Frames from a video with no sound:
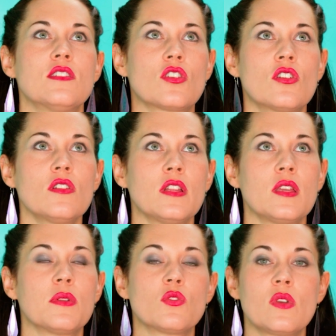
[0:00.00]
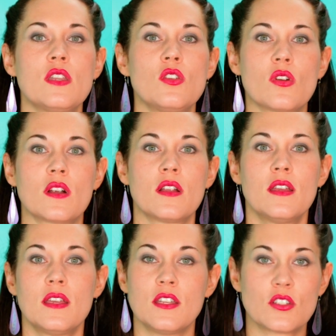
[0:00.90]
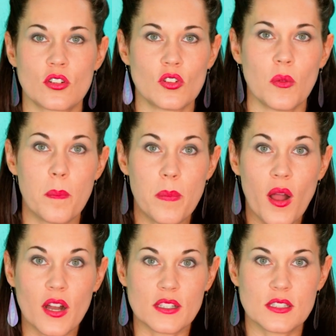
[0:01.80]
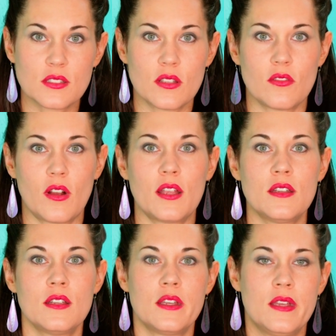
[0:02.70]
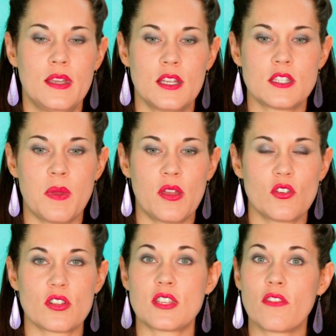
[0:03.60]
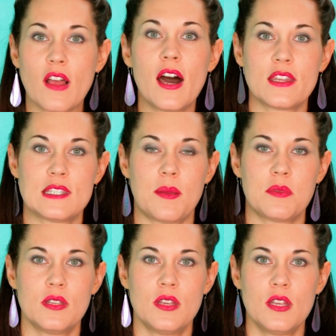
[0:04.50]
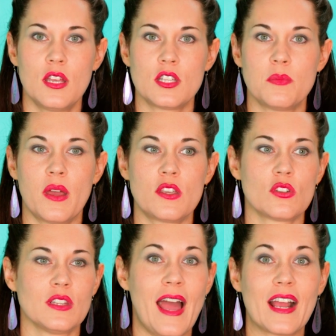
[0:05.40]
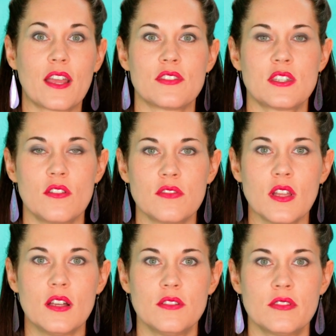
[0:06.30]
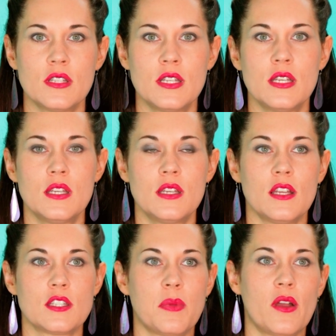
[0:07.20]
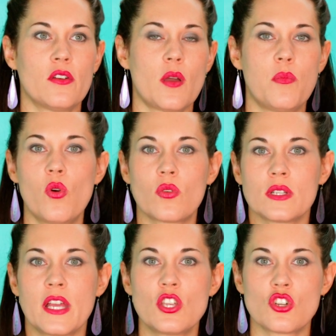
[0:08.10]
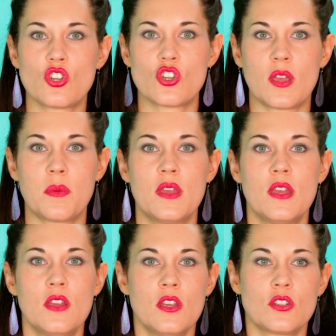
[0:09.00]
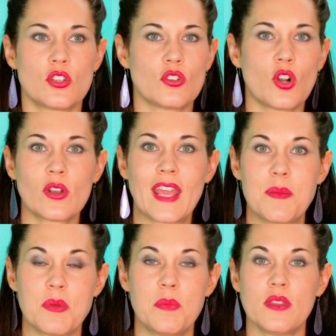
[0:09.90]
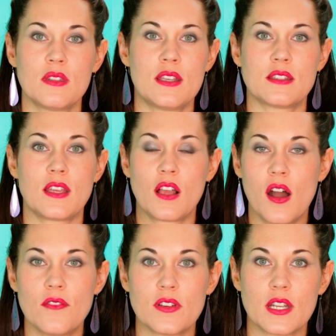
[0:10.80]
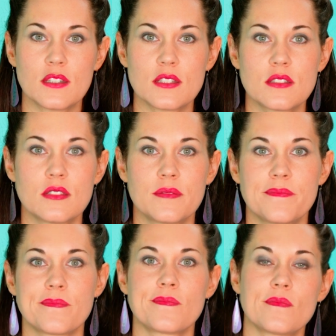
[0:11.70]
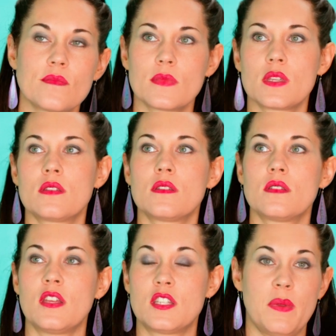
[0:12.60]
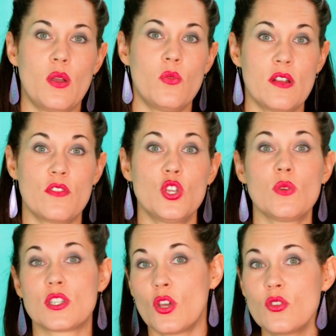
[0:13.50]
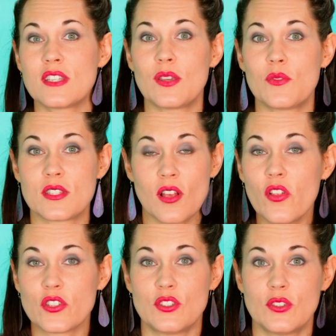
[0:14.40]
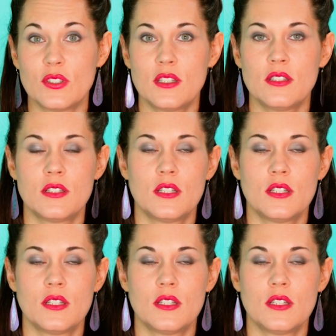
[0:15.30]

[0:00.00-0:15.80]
internally between your internal parts, right? It's about your self-concept. It's about your lack of self-love. It's about a poor relationship to your own capabilities and confidence. It's about whatever you associate with solitude.